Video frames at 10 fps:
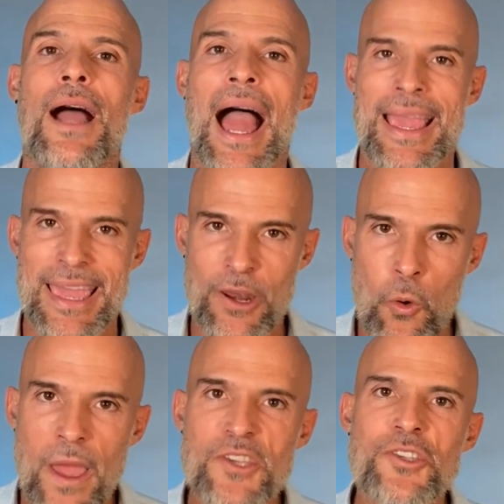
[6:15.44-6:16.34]
I can
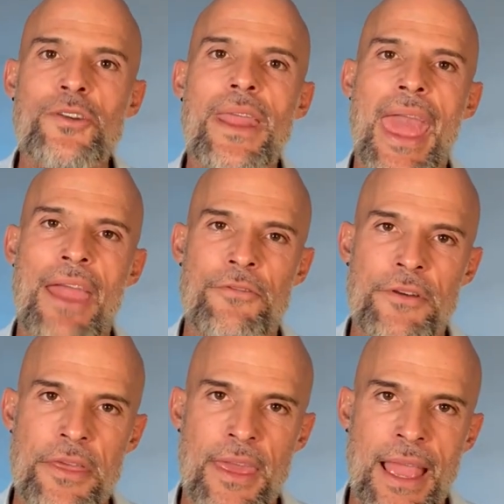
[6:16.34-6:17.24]
question
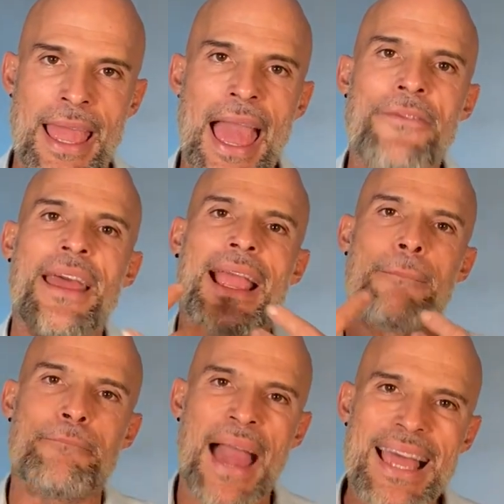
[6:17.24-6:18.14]
everything. I have the
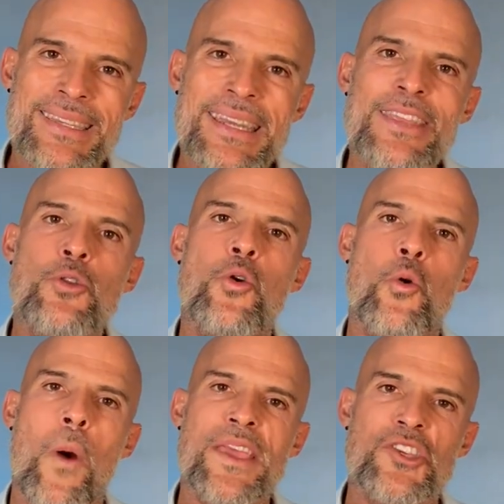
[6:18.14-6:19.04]
capacity to
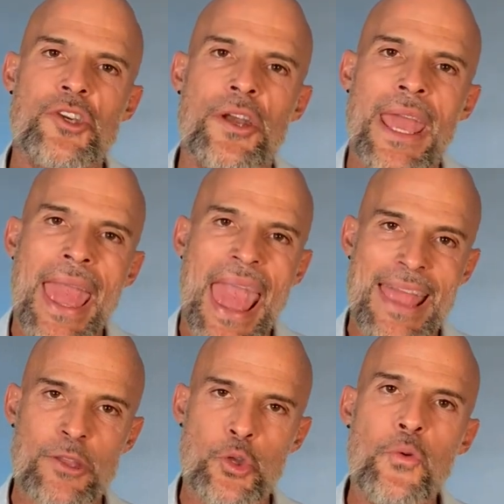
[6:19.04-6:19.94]
question
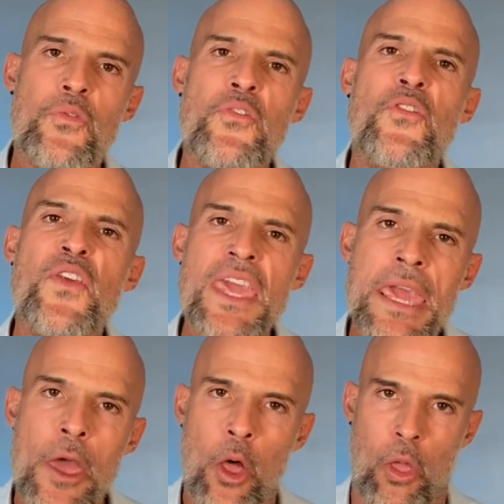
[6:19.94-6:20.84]
and to
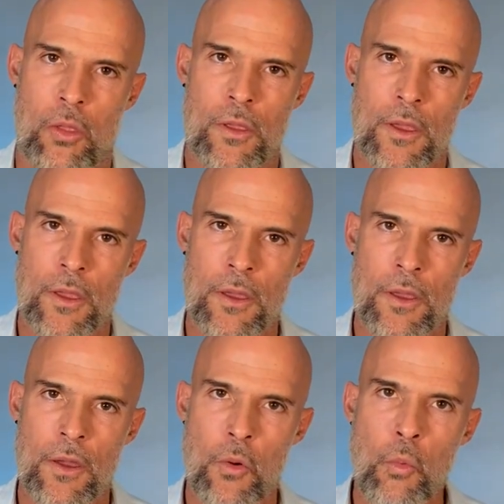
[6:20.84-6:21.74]
feel
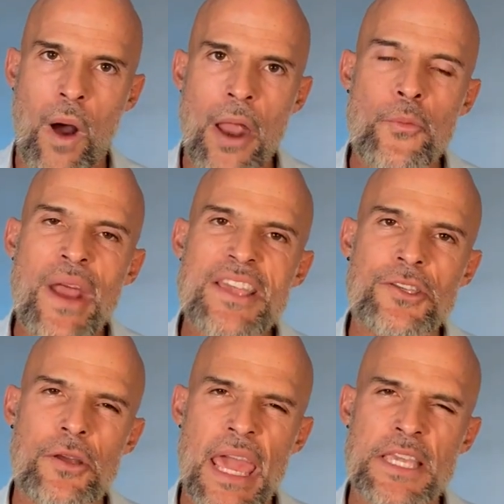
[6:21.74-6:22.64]
what
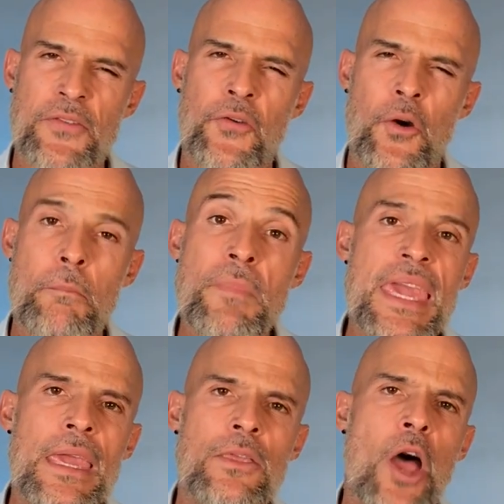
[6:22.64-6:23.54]
resonates for
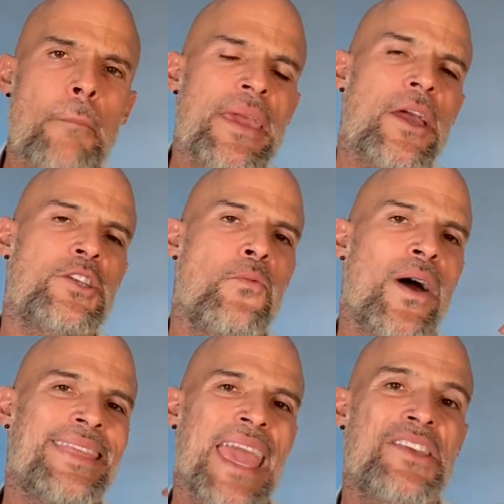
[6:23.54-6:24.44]
me, not because of
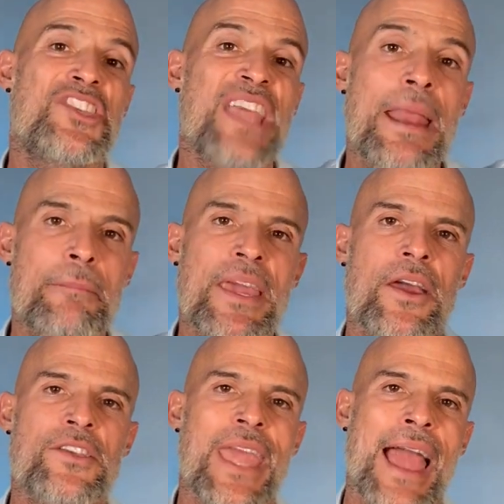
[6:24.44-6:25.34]
what they said,
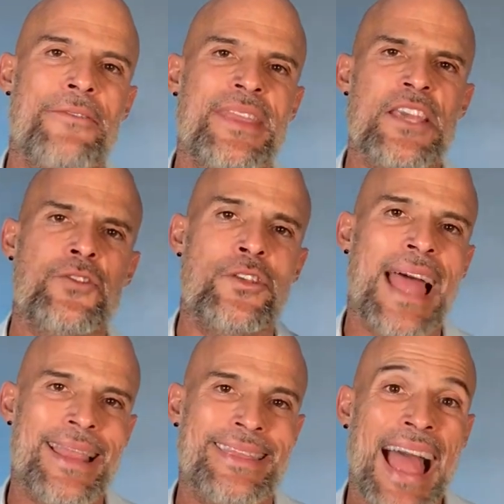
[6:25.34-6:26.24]
because they have this or
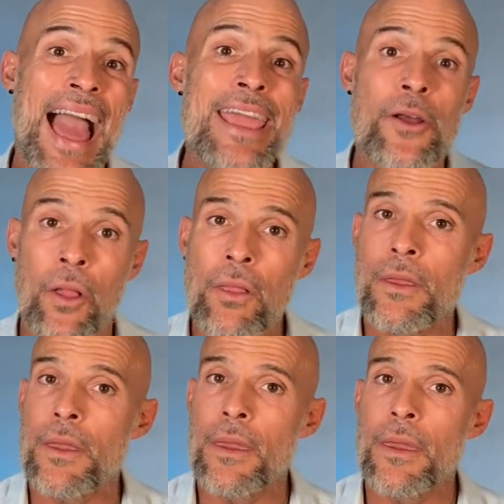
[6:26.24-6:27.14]
that title,
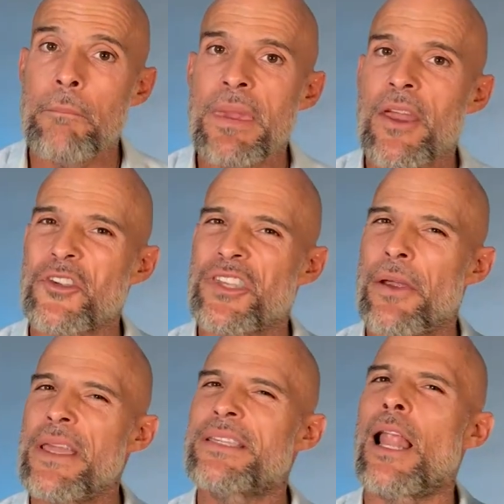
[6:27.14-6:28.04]
because there
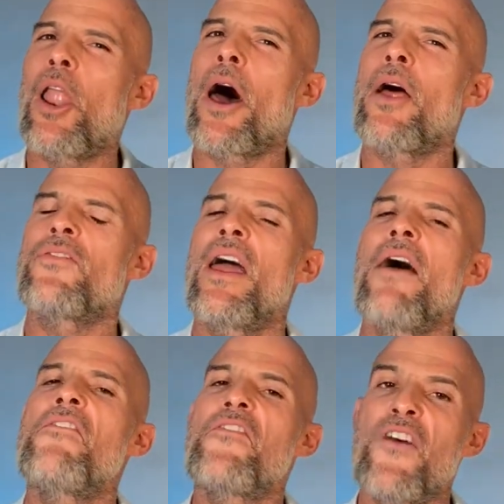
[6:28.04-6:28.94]
is a lot of
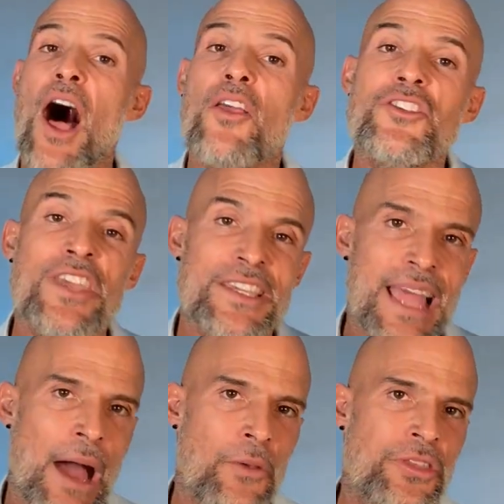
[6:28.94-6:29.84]
falseness
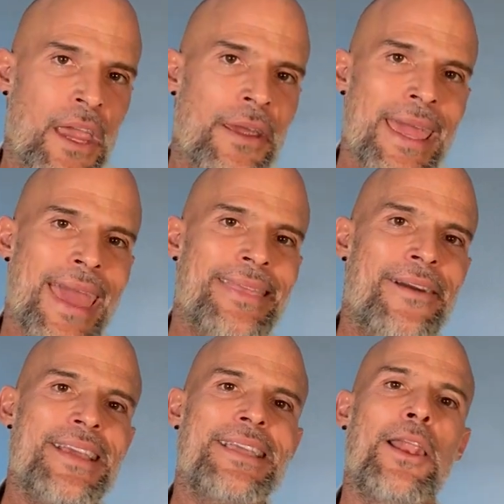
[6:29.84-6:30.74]
out there and there
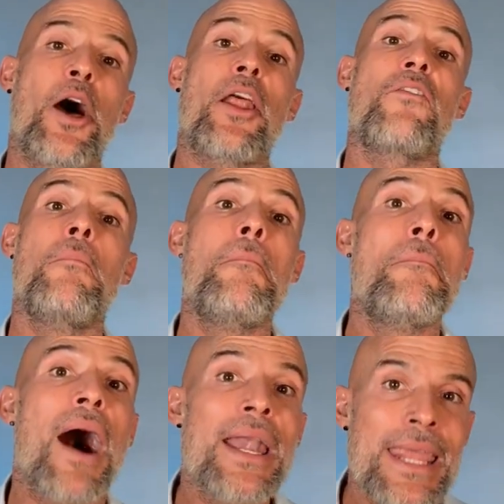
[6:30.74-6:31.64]
is a lot of
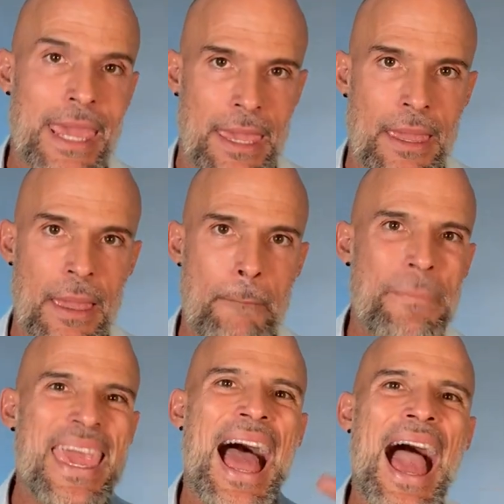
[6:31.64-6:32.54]
money
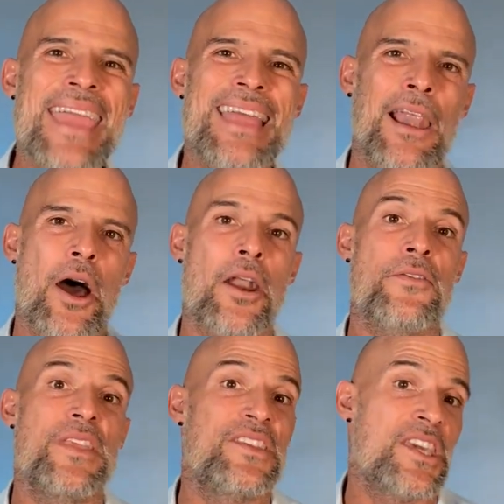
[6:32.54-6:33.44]
behind a lot of
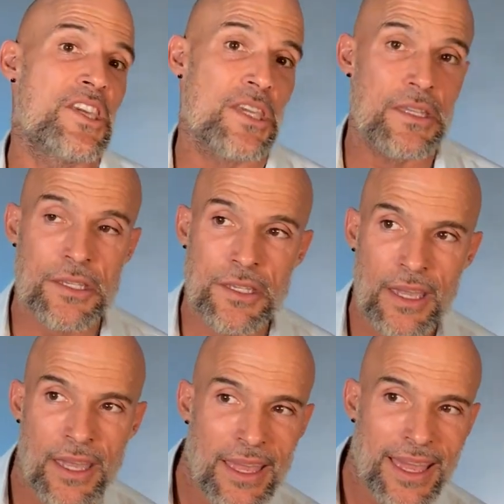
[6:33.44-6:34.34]
decisions.
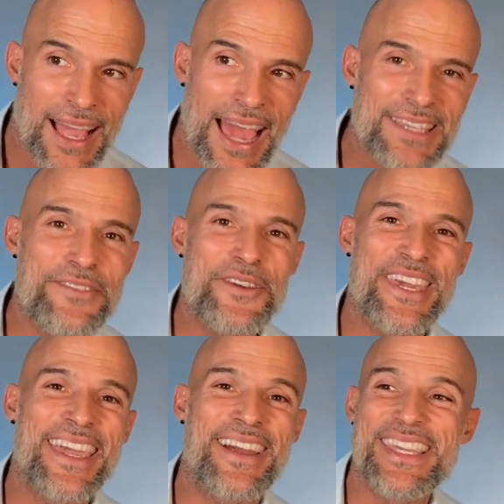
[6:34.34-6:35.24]
Guys, if you
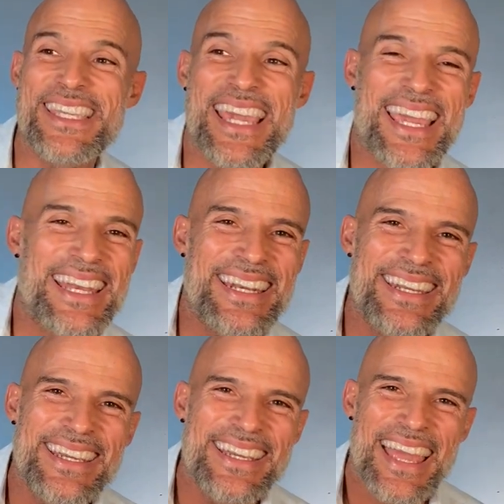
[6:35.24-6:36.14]
hear a chicken
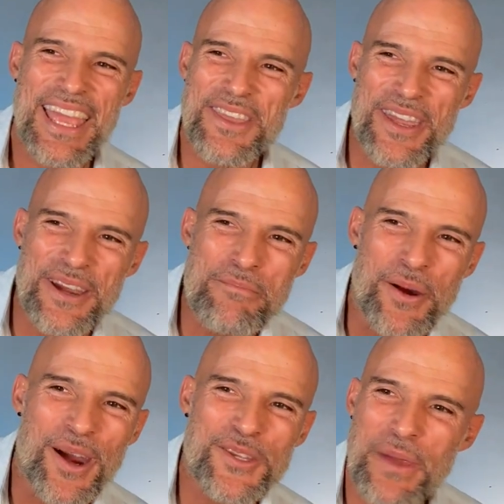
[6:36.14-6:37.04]
and you hear
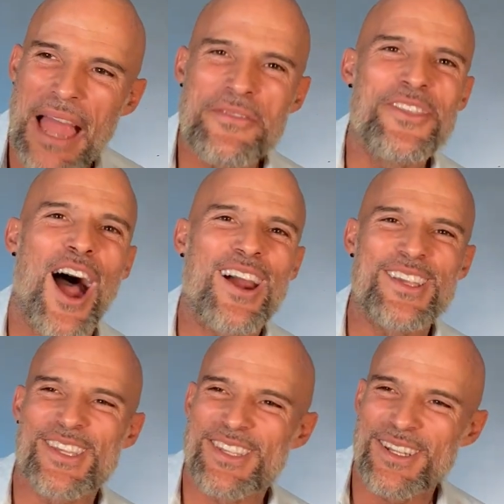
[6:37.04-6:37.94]
birds, we have
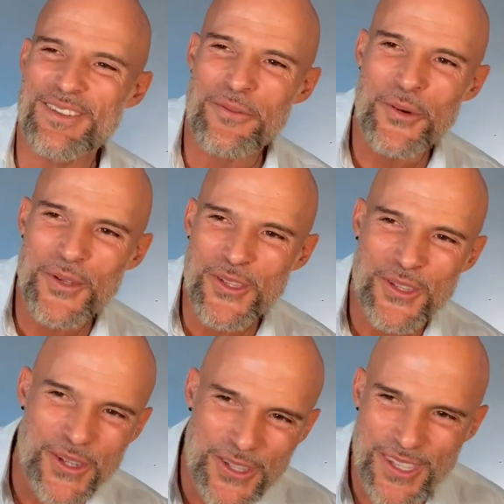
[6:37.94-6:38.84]
ducks and
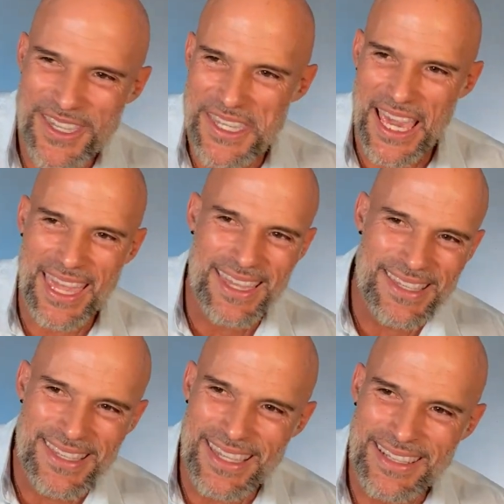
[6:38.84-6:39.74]
roosters and
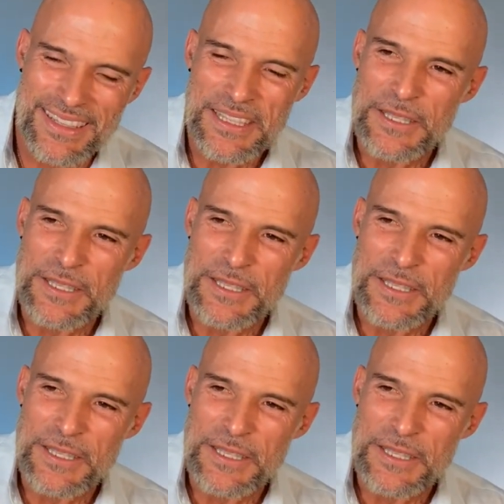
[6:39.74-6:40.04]
chickens and